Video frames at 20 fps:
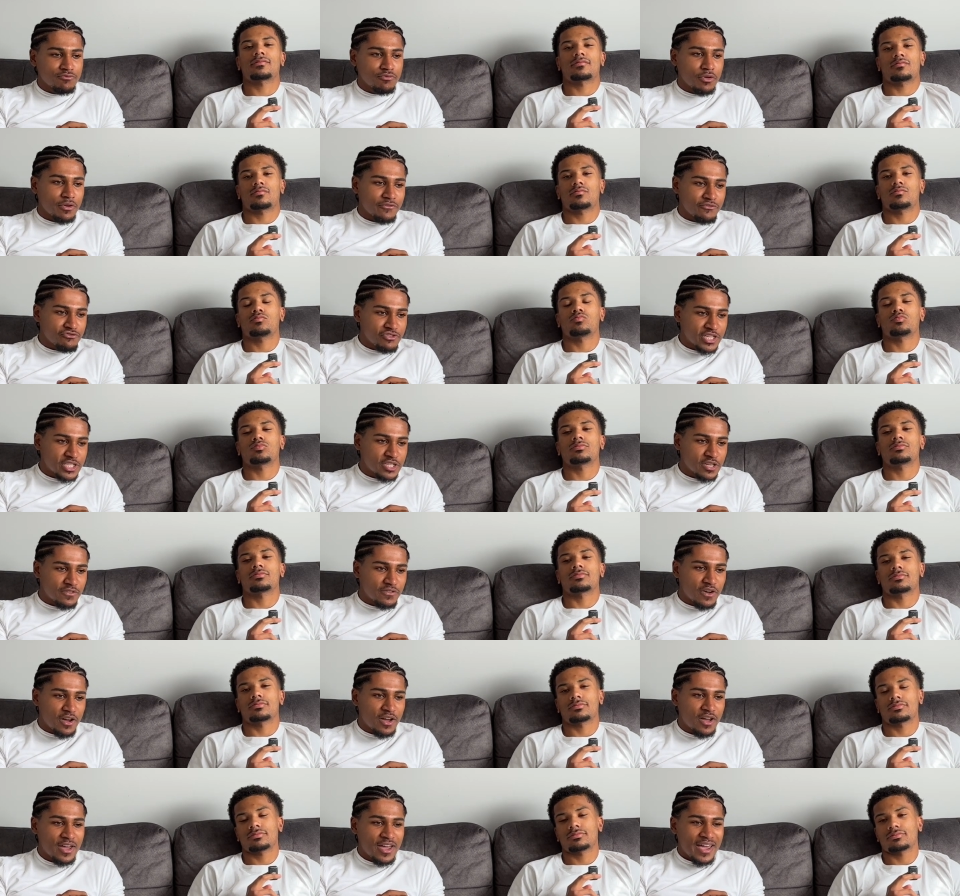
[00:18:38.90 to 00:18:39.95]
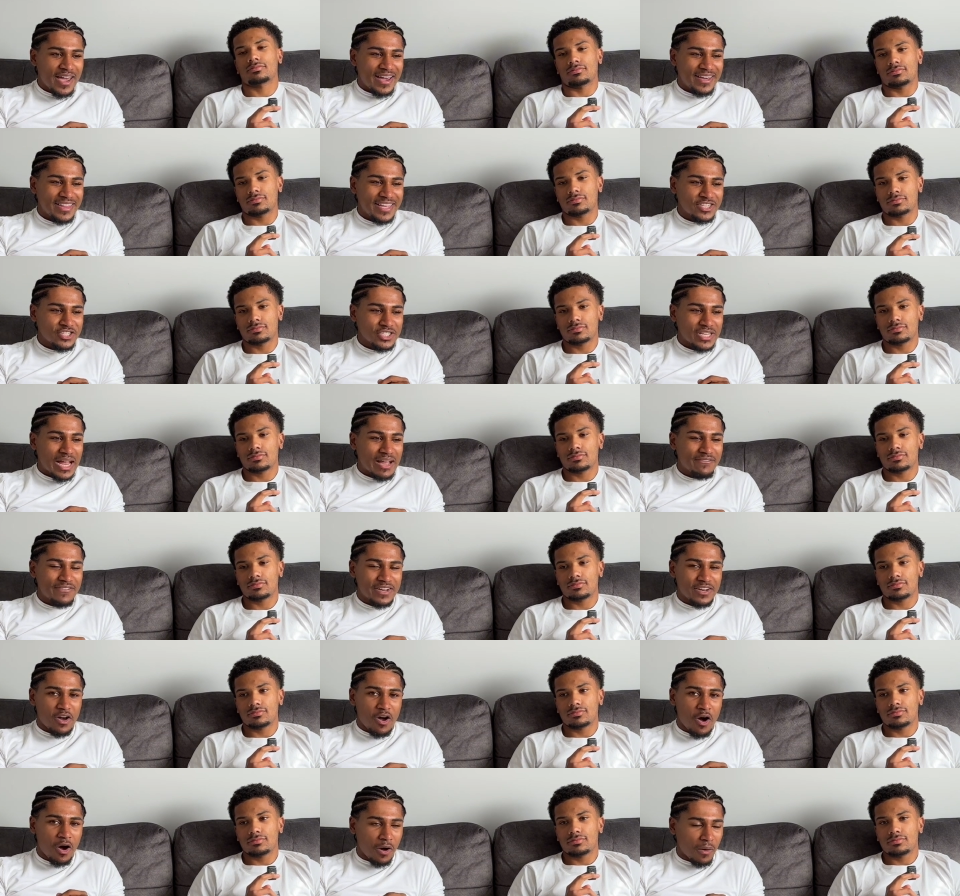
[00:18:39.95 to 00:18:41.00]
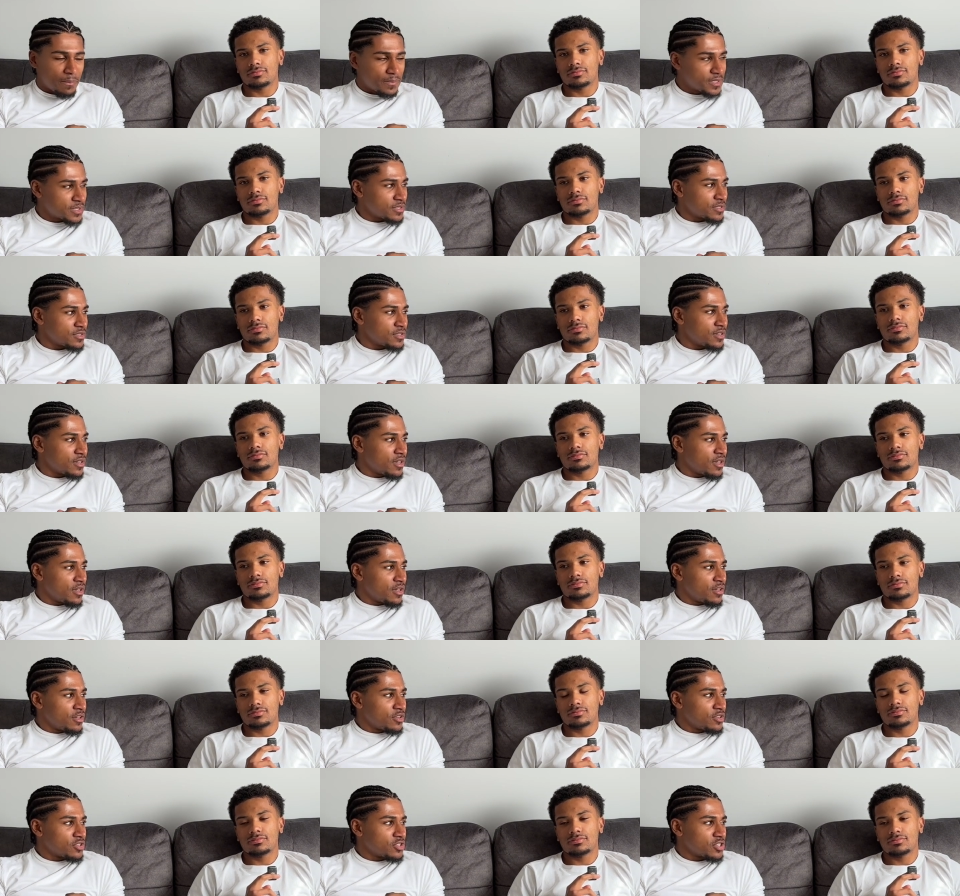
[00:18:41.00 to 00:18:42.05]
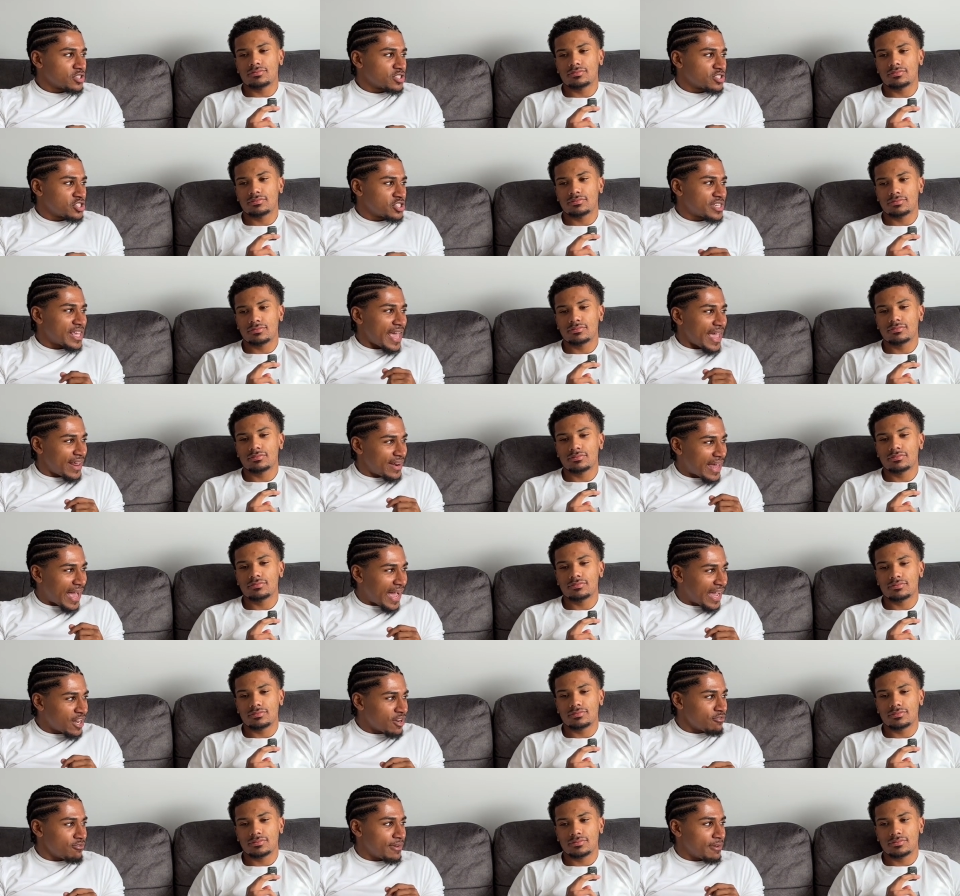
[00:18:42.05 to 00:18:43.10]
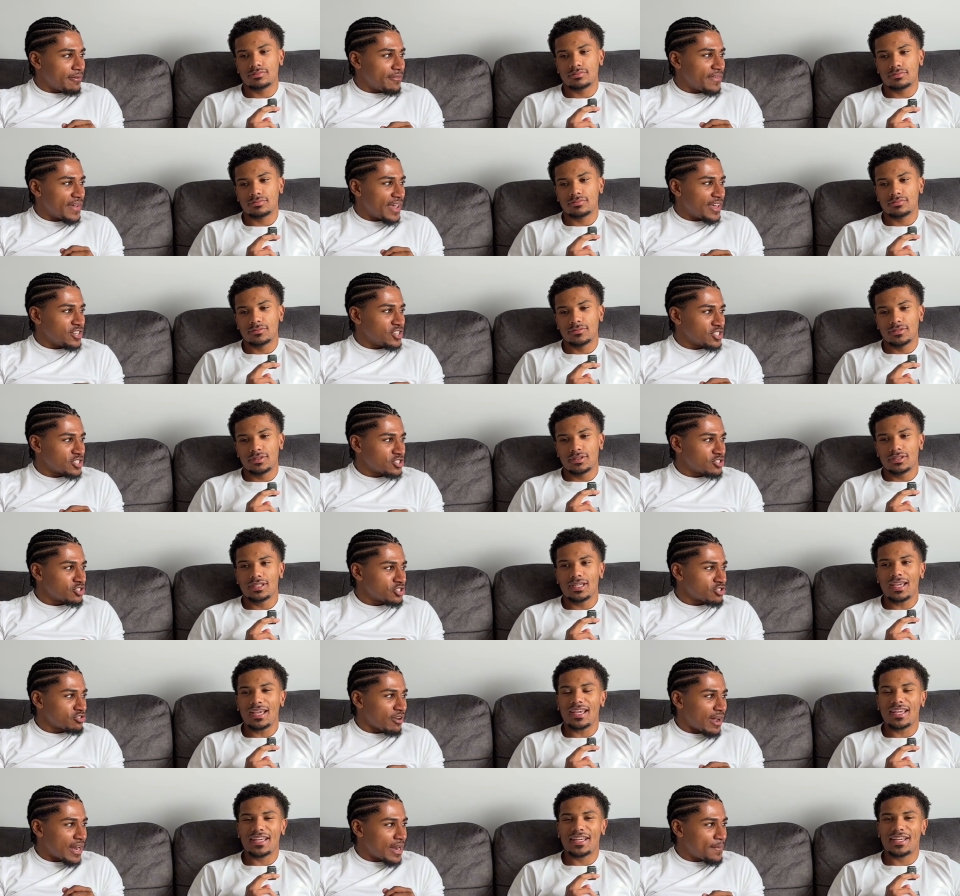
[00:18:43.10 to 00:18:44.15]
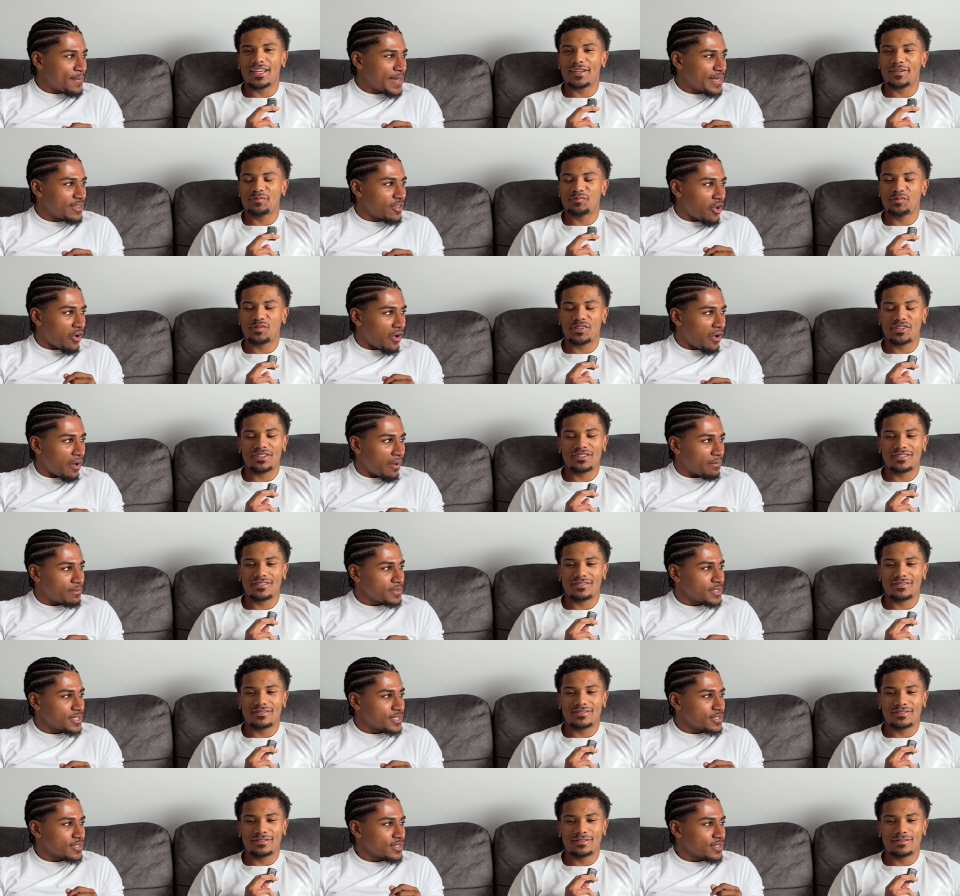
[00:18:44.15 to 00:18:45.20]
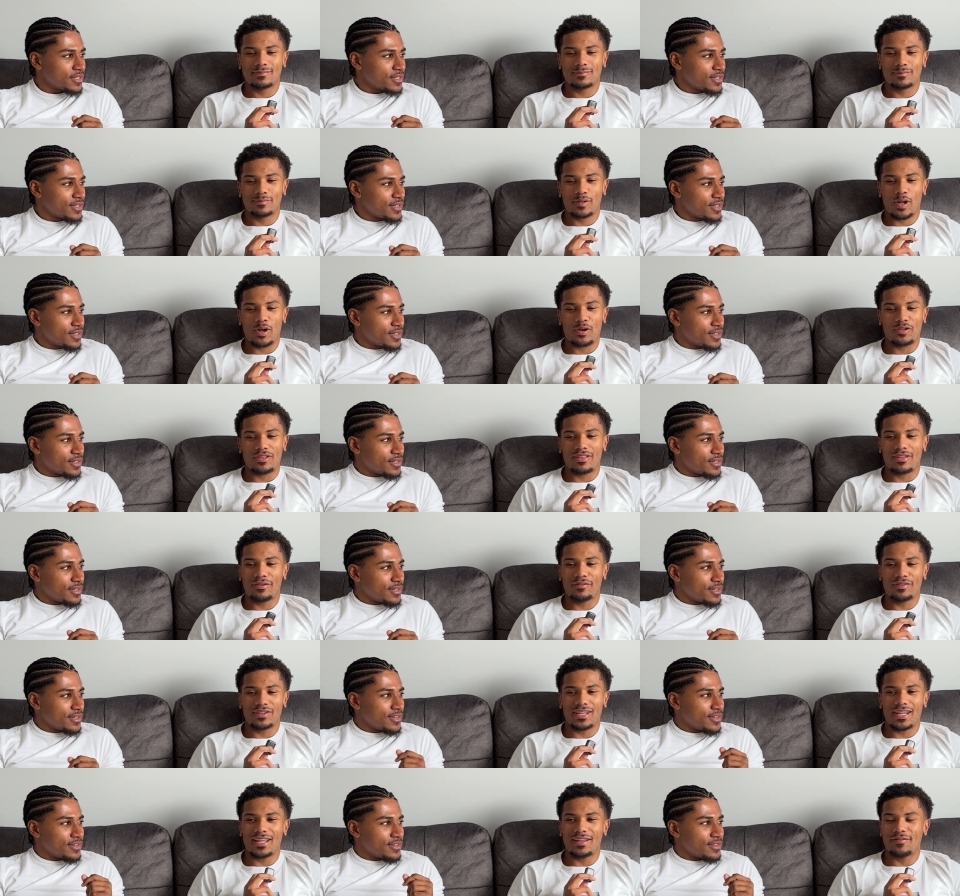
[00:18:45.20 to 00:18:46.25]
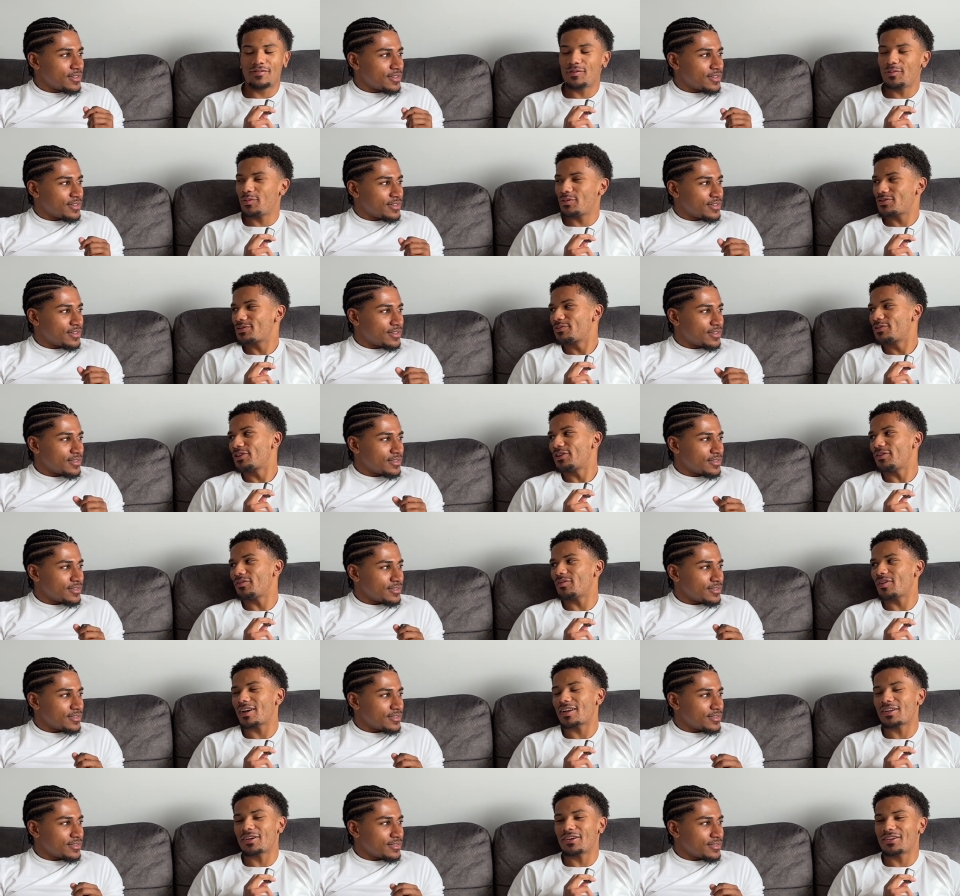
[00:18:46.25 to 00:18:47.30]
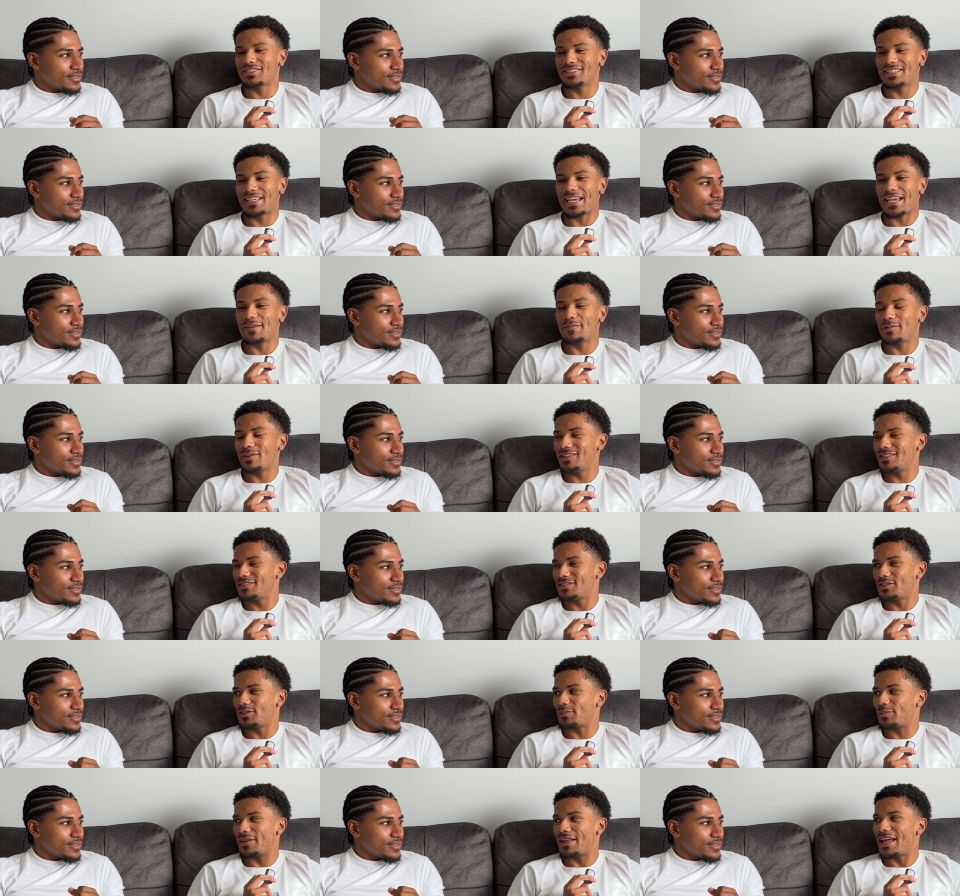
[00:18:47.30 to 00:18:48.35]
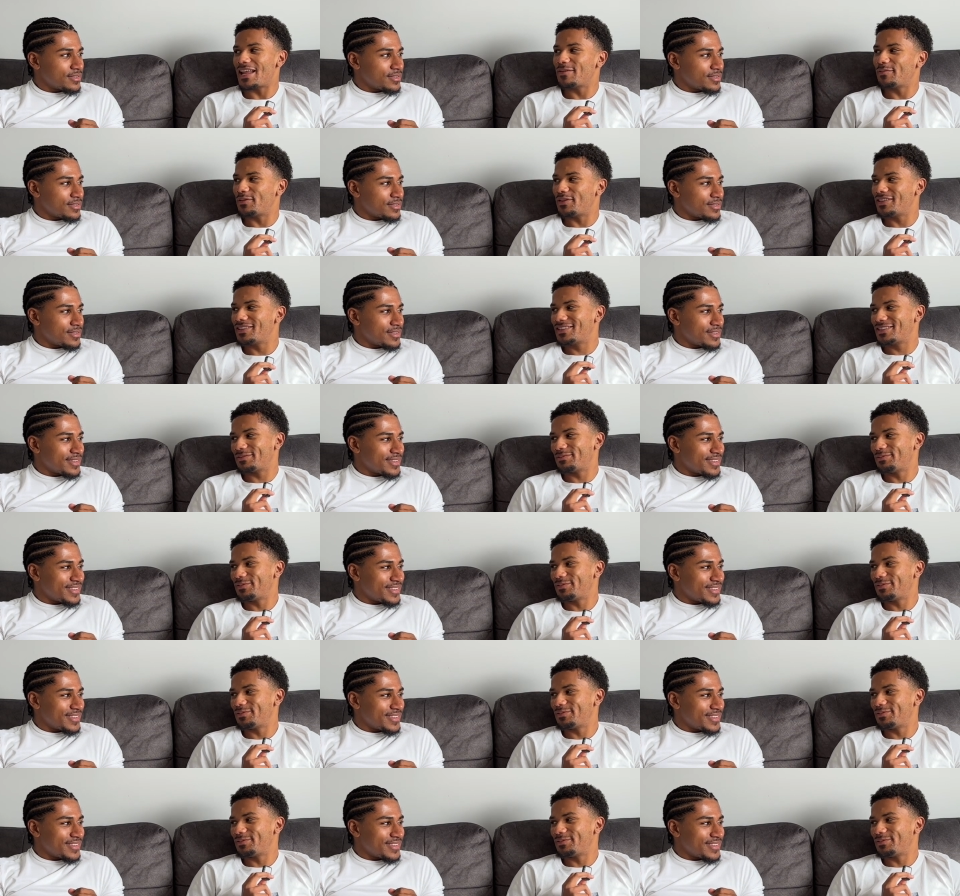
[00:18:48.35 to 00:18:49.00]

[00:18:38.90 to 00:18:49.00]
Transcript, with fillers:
Speaker 1: rooting for each other, and then just having ops. Just just getting angry with it and just, just yeah, trying to beat the bro.
Speaker 2: ops. Bro, the other day in football, someone got a red card because he had, but he stood up ahead. But it's